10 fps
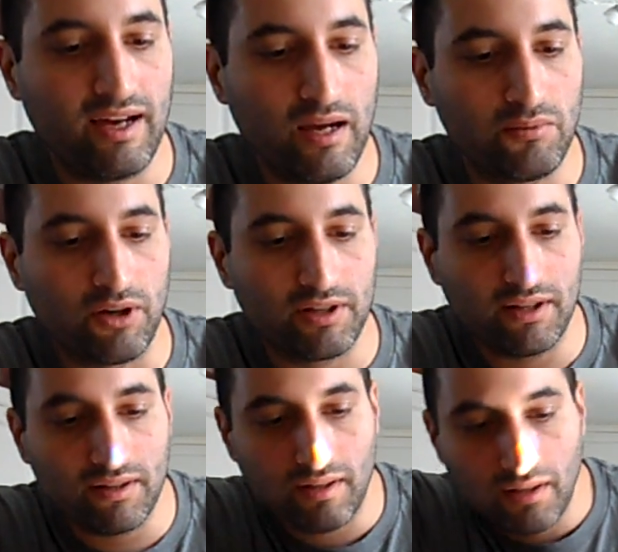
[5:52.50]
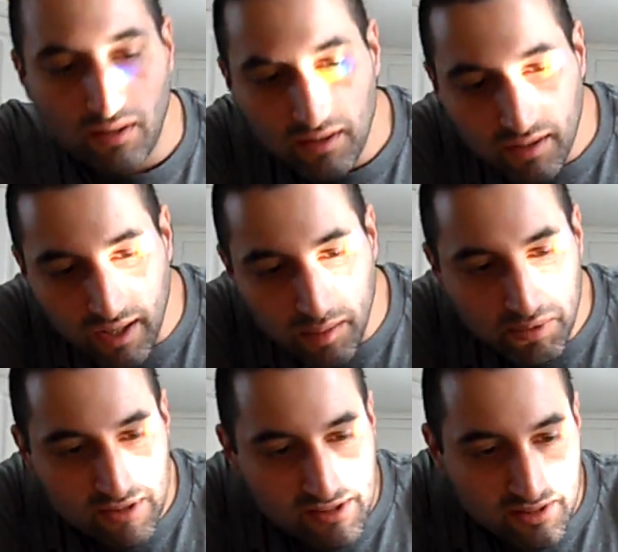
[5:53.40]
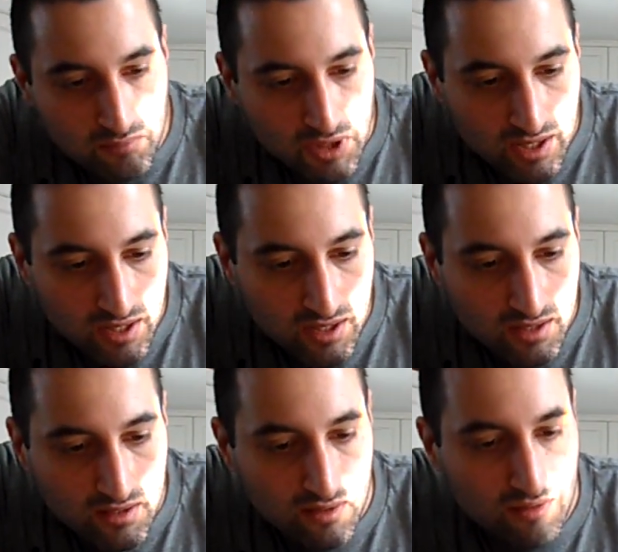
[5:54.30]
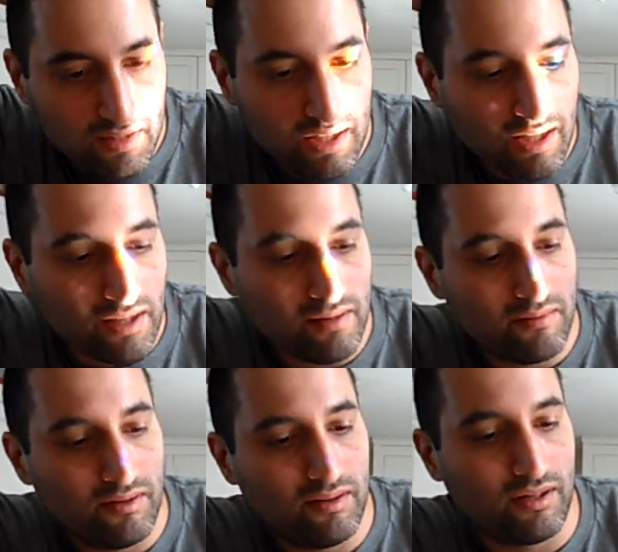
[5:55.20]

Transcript: tab on it happens to be the